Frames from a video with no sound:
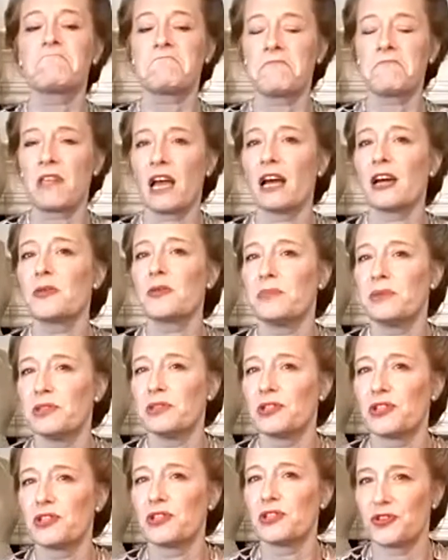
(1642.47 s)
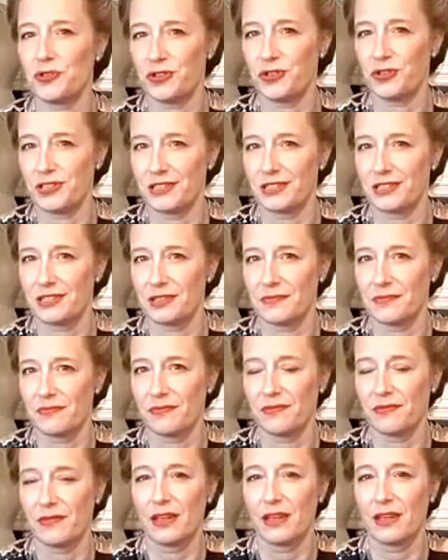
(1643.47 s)
There had been stories,
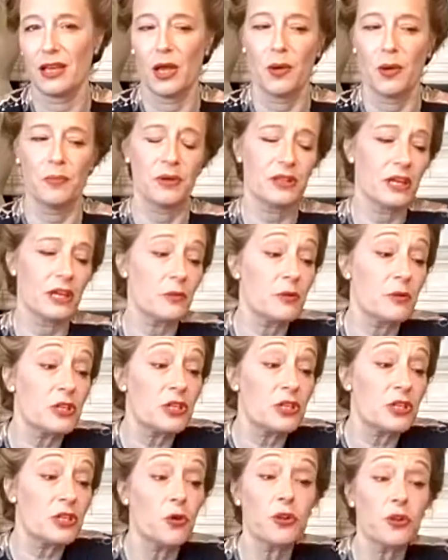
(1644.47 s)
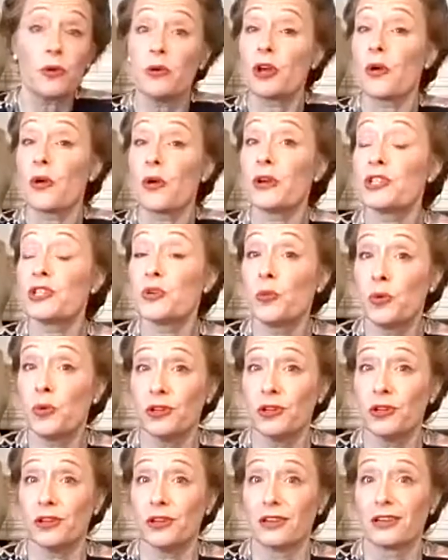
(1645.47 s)
but they'd been told they were going to
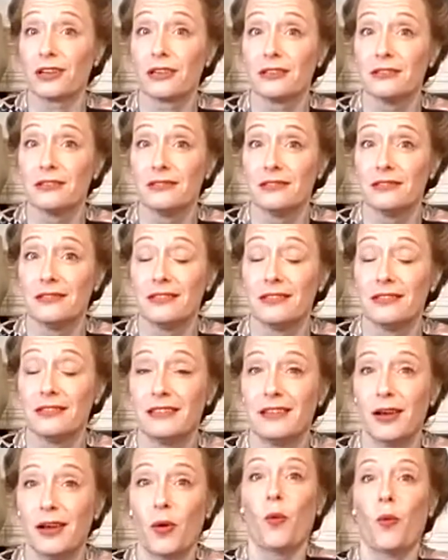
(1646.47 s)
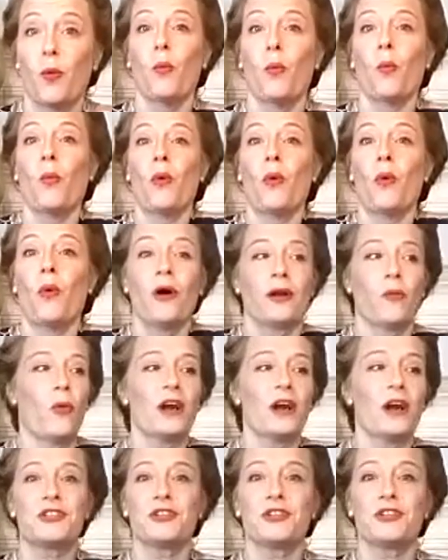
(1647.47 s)
work. Why should